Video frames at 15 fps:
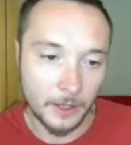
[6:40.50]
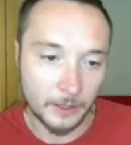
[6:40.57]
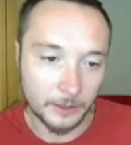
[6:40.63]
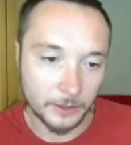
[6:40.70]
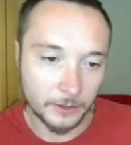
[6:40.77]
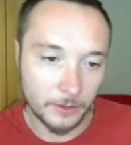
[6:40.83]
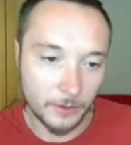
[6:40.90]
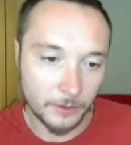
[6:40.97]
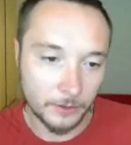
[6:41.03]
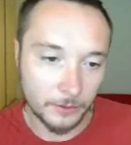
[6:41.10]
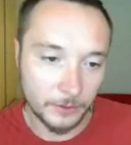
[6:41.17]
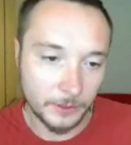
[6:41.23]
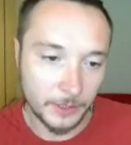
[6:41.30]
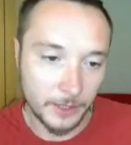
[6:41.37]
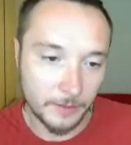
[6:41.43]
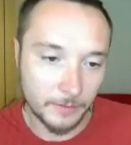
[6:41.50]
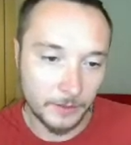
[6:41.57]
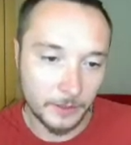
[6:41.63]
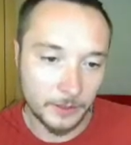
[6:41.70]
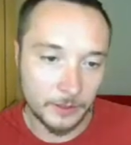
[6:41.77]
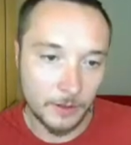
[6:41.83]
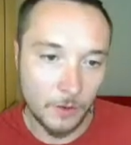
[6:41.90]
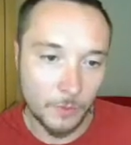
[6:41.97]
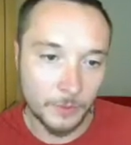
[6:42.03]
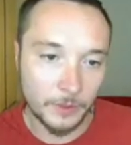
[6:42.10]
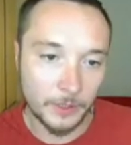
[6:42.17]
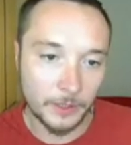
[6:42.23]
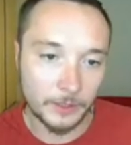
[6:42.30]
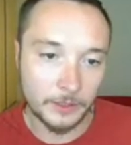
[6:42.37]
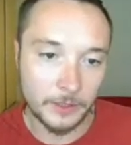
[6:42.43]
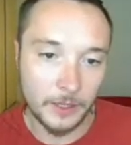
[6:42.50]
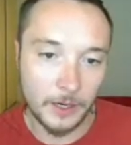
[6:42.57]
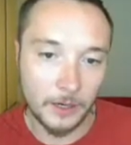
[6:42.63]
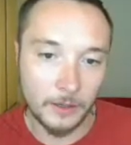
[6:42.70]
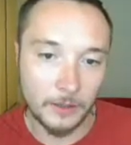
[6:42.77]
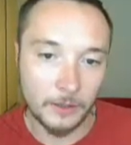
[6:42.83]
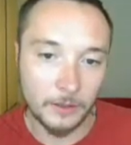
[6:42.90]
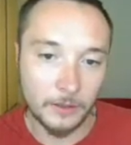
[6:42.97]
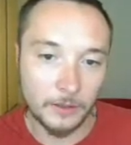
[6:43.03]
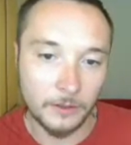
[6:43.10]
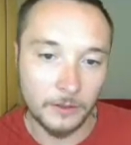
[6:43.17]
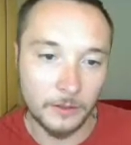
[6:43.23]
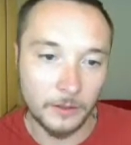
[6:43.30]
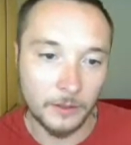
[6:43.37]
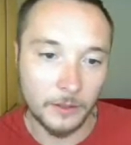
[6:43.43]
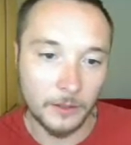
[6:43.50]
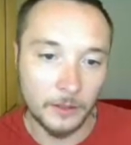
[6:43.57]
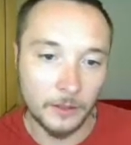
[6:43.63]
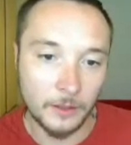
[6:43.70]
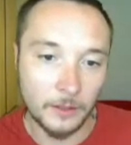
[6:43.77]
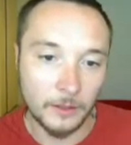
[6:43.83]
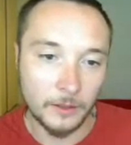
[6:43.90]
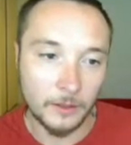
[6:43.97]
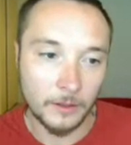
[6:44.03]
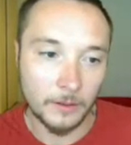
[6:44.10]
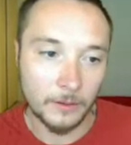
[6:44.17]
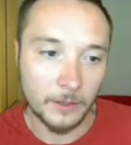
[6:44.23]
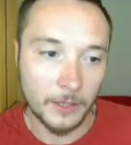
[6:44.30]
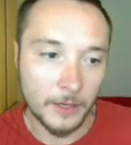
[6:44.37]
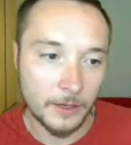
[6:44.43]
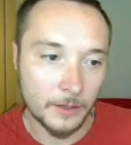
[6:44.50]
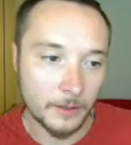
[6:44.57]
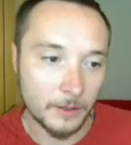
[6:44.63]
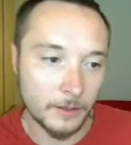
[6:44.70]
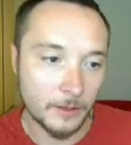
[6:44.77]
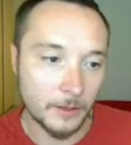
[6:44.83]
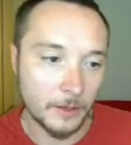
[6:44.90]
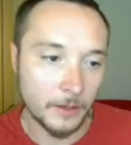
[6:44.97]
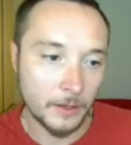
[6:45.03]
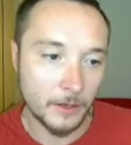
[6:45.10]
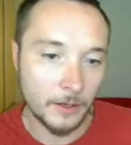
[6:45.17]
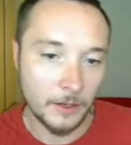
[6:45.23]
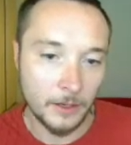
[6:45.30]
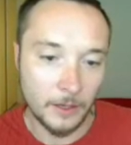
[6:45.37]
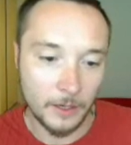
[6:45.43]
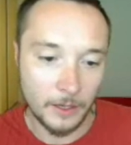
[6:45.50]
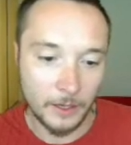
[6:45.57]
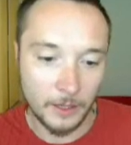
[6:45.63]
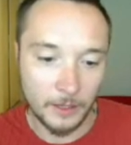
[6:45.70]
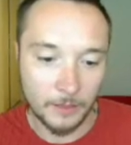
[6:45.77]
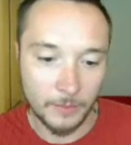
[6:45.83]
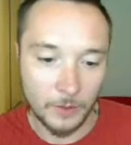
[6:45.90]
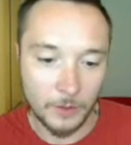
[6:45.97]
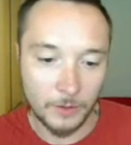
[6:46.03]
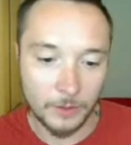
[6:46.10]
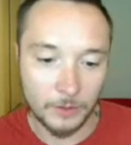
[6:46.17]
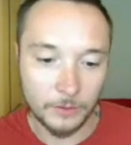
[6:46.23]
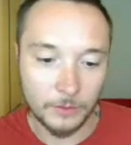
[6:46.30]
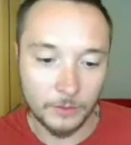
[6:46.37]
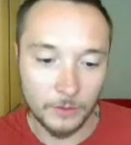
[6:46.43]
I'm just going to save this OpenEXR okay and I'm going